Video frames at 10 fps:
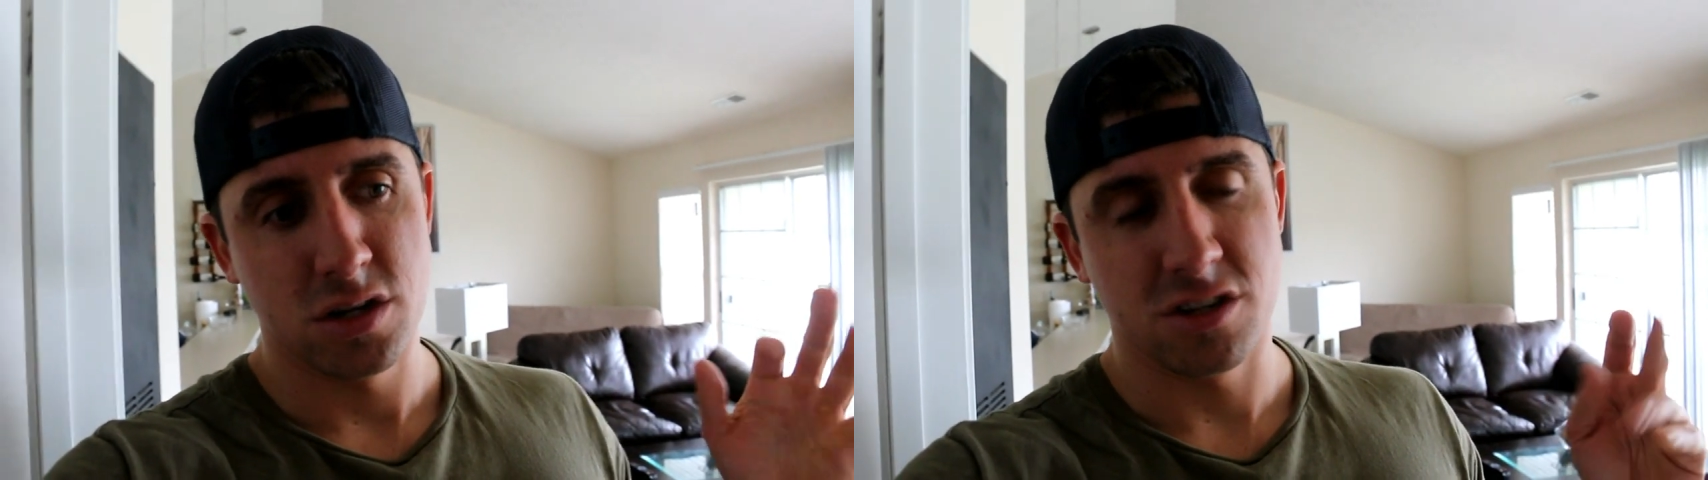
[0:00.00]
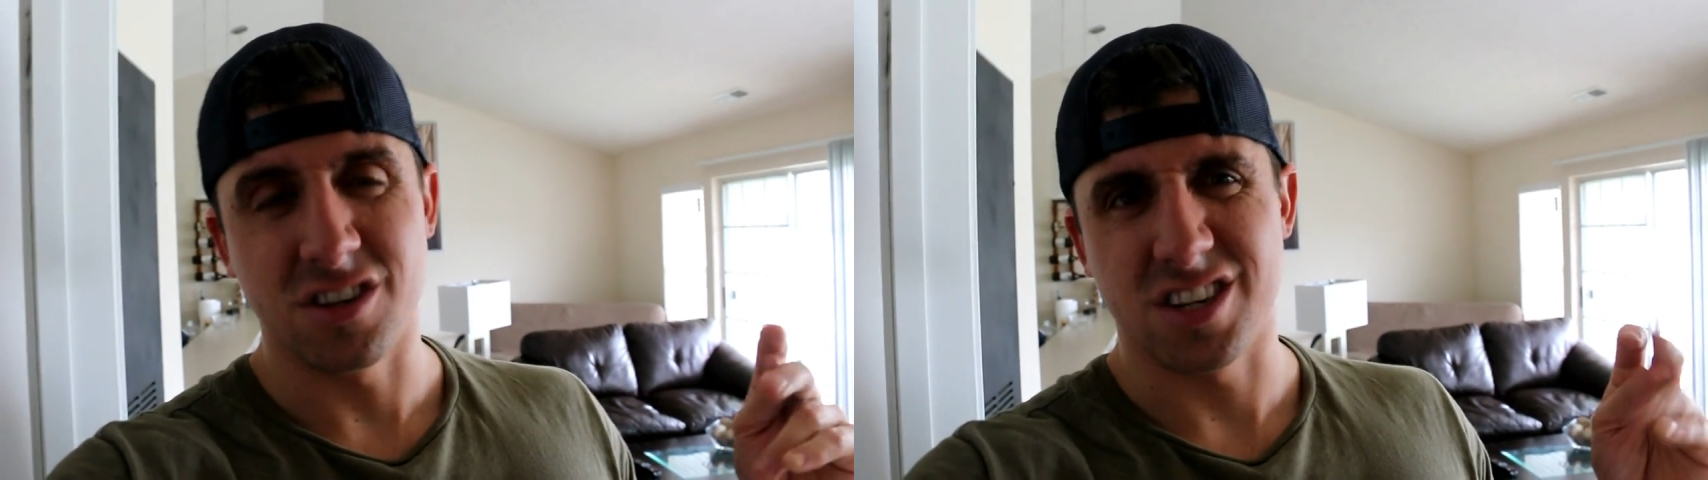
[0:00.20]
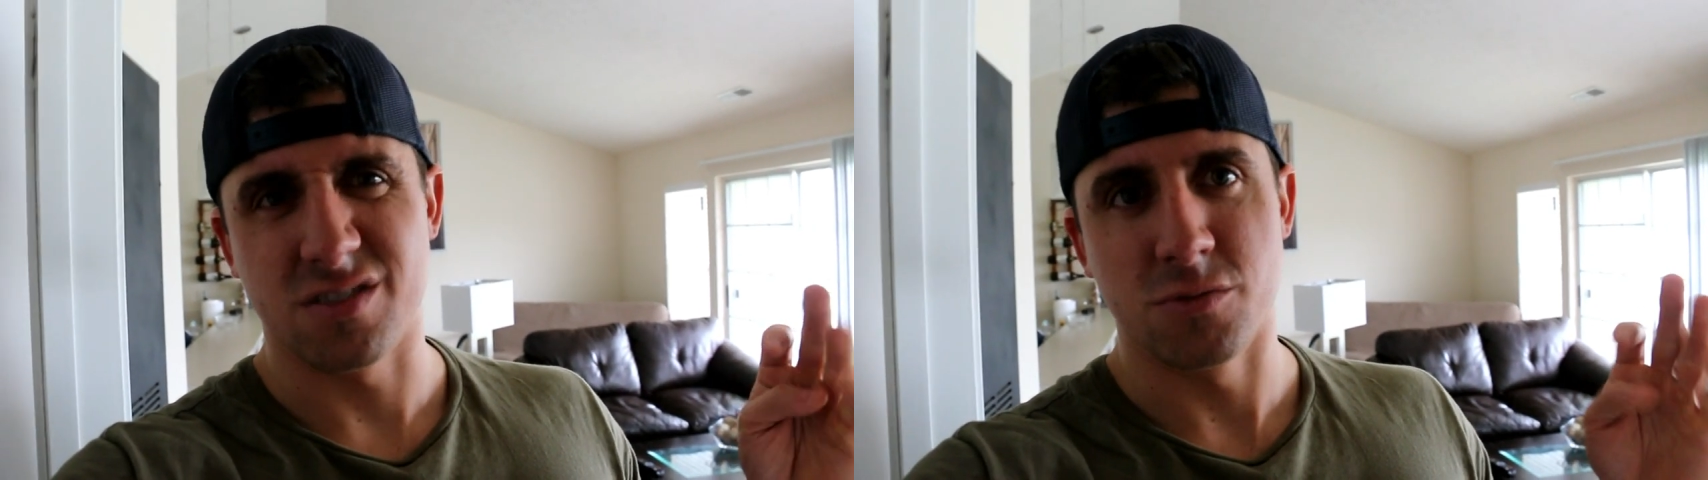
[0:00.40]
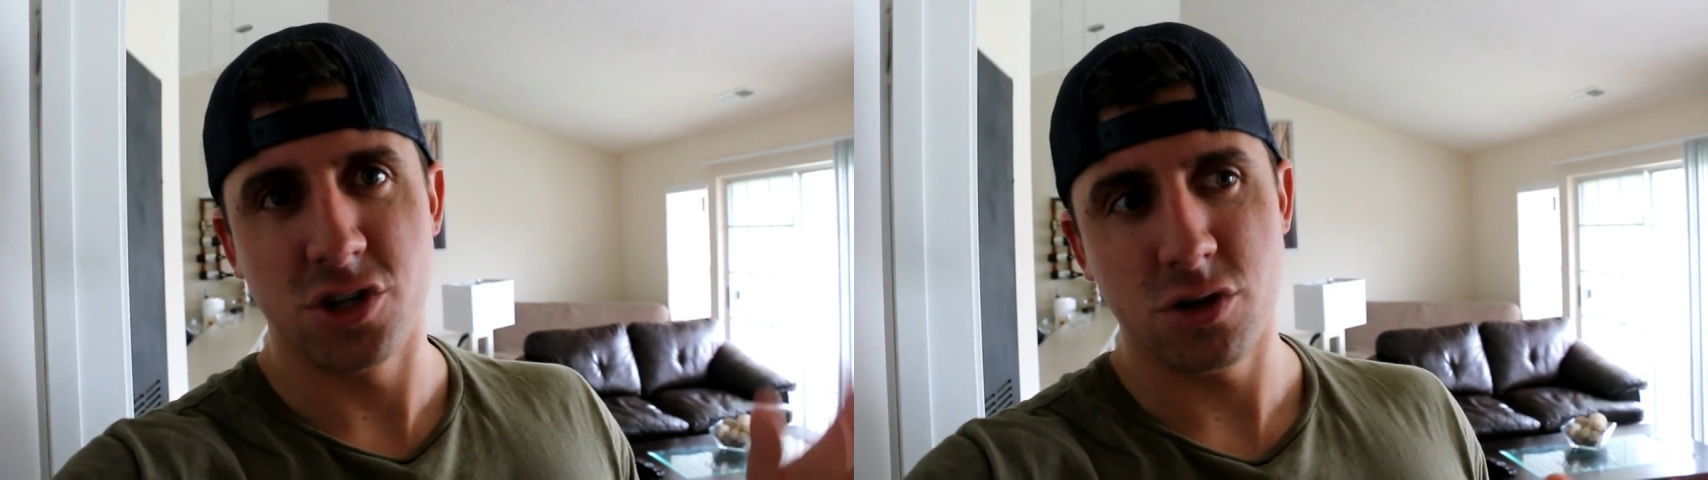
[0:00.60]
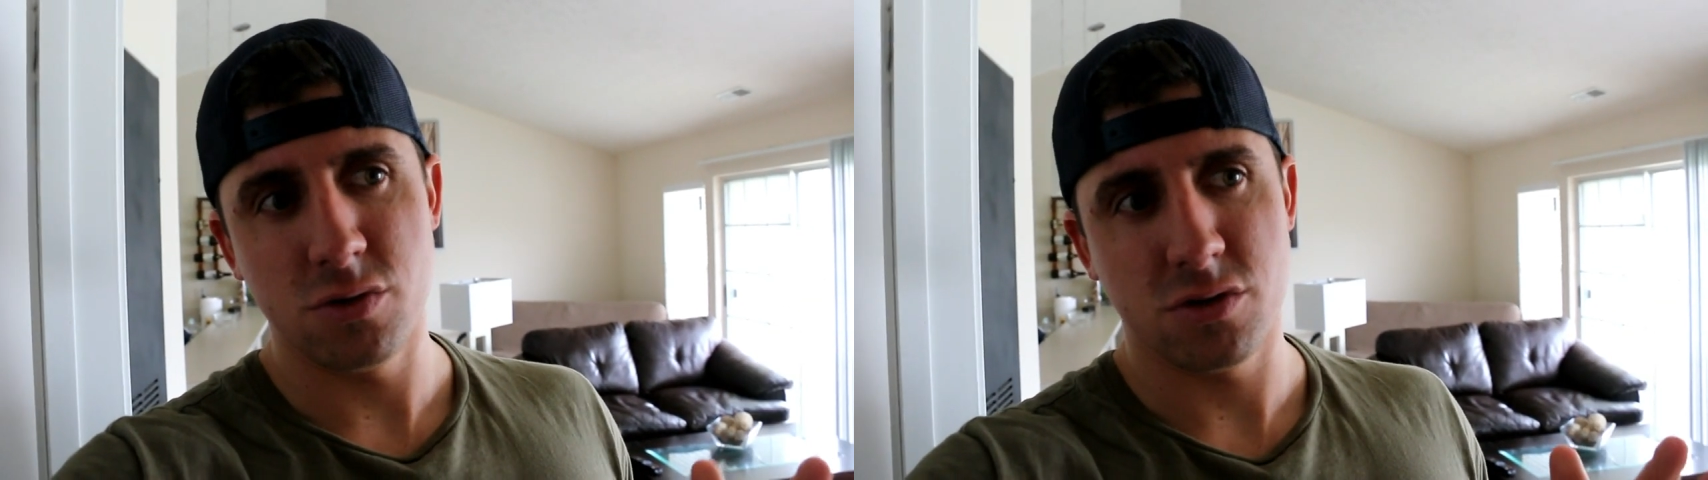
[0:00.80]
to look at some
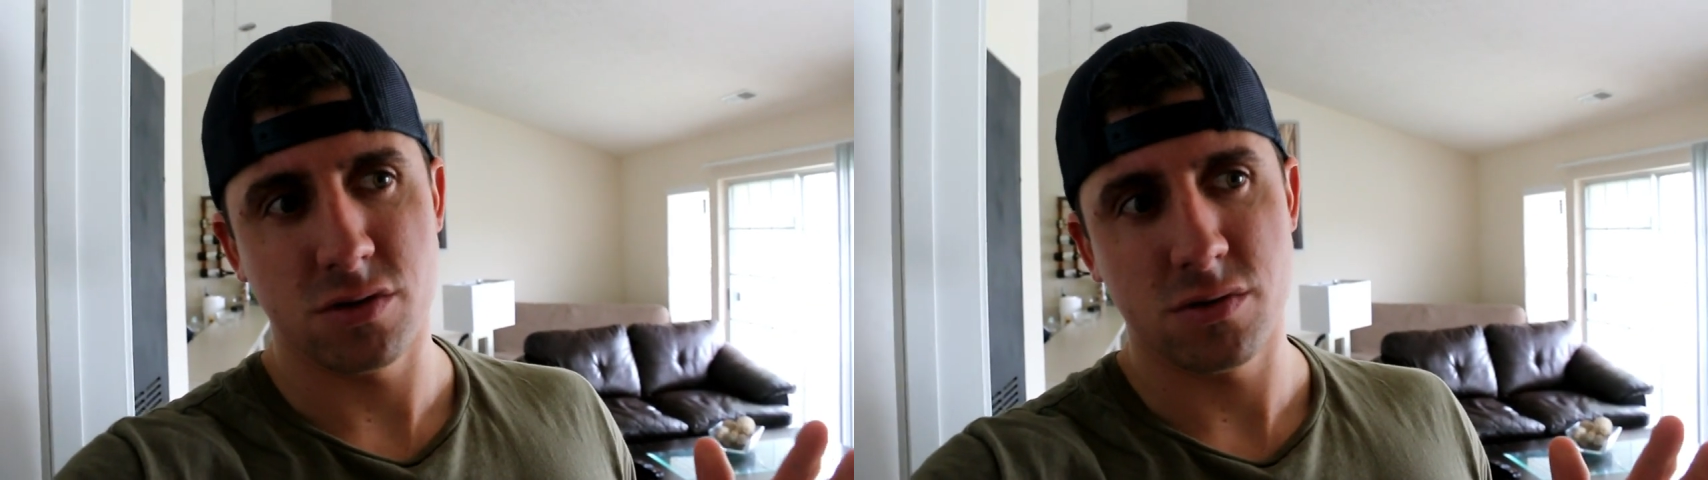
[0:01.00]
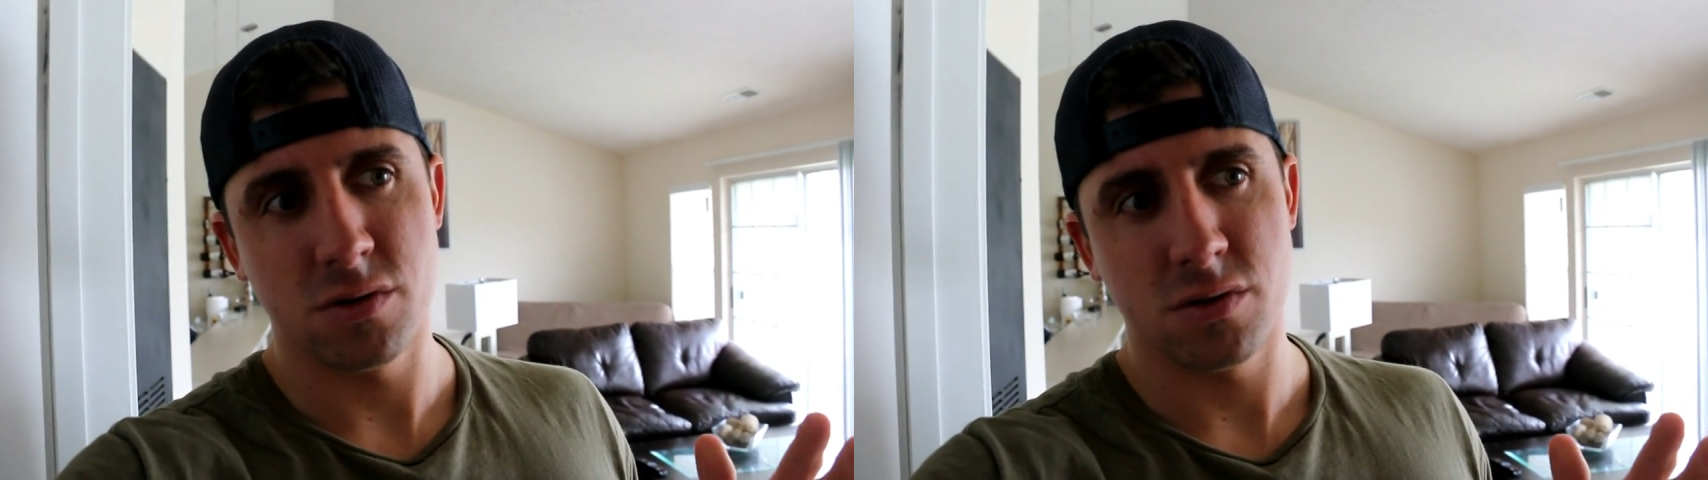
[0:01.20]
shoes.